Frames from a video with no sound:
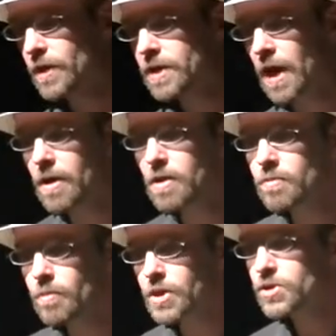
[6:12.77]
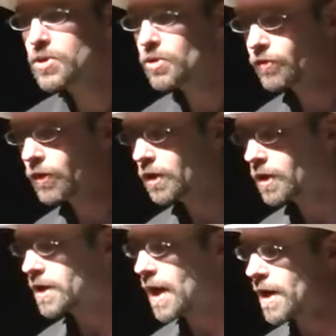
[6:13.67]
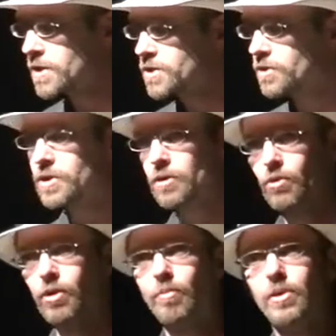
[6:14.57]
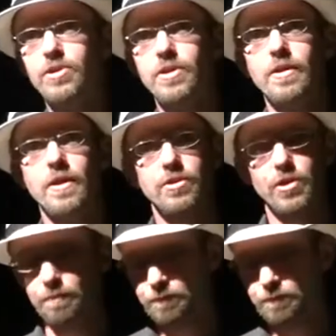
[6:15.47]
right, how much do you think it adds to the total oil pollution in the ocean?